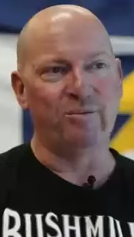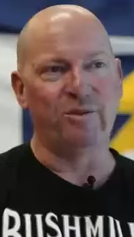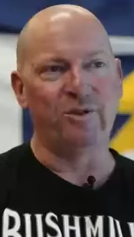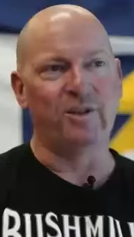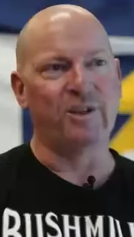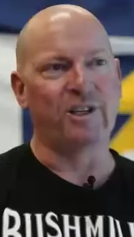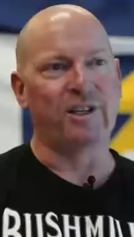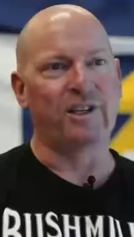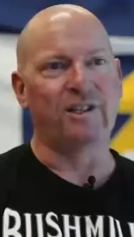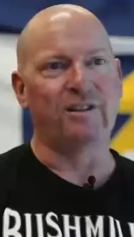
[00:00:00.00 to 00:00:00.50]

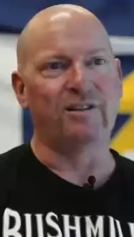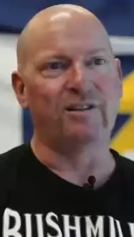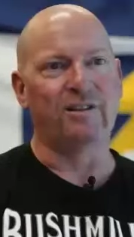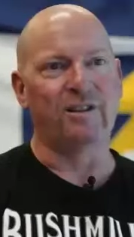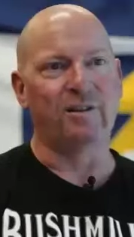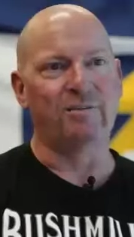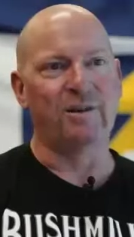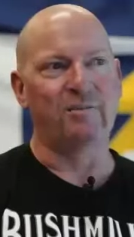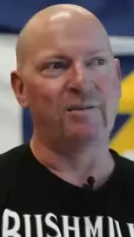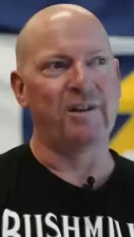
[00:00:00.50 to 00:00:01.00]
work. And I
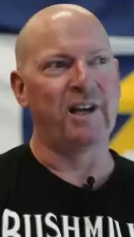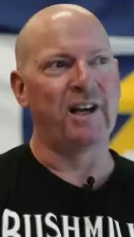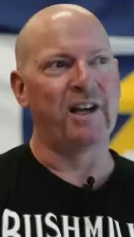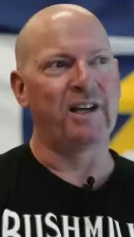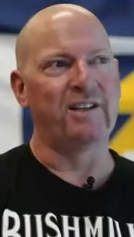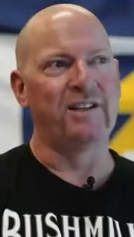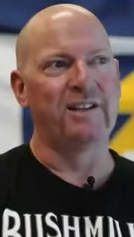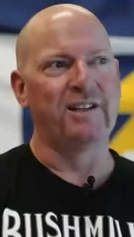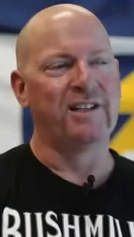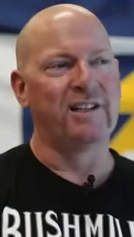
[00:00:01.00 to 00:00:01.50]
remember
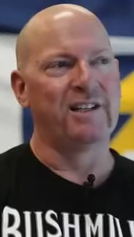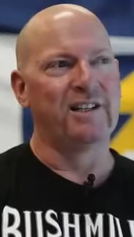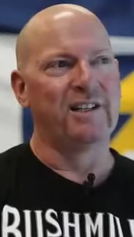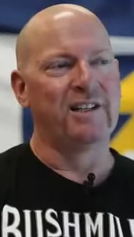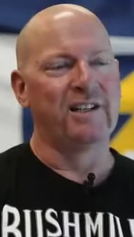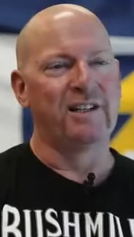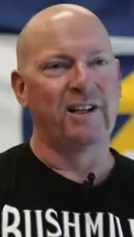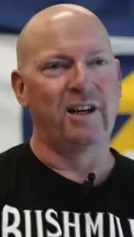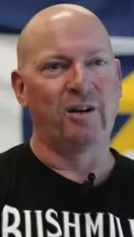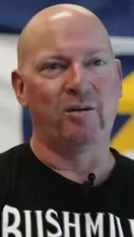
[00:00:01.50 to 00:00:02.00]

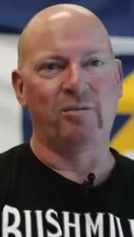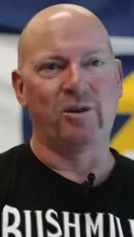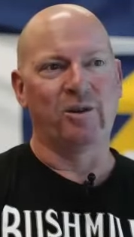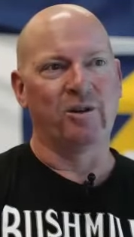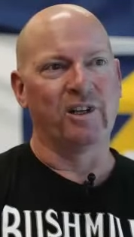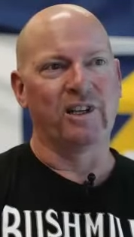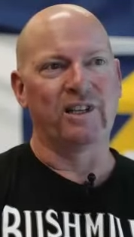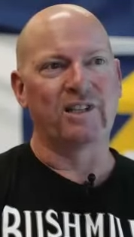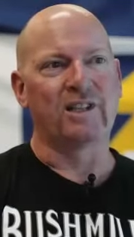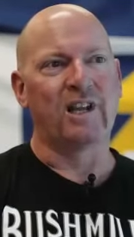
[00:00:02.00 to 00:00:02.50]
they were more
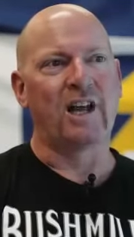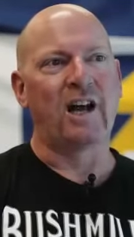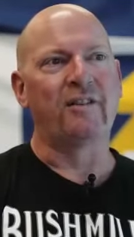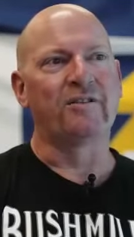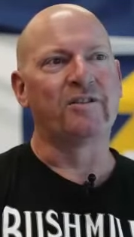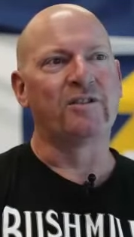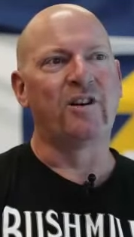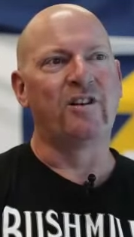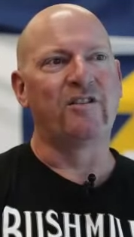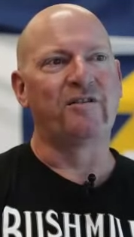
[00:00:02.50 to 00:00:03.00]
or less
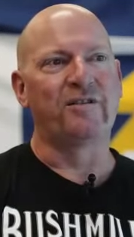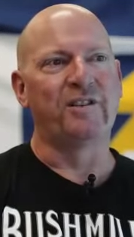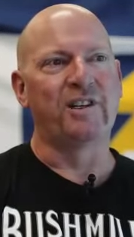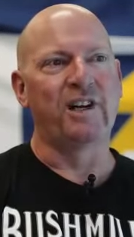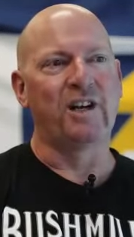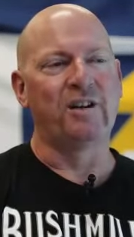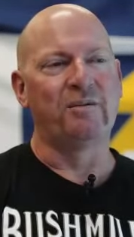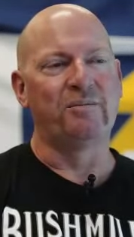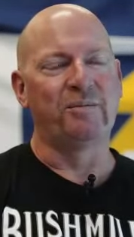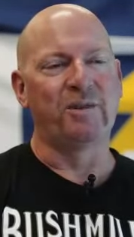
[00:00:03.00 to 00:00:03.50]
laughed off, you
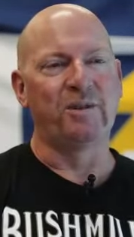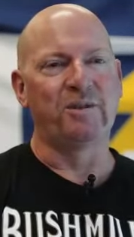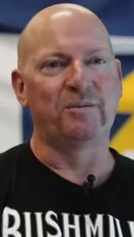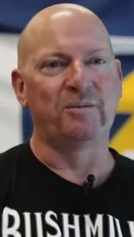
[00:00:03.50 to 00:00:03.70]
know, because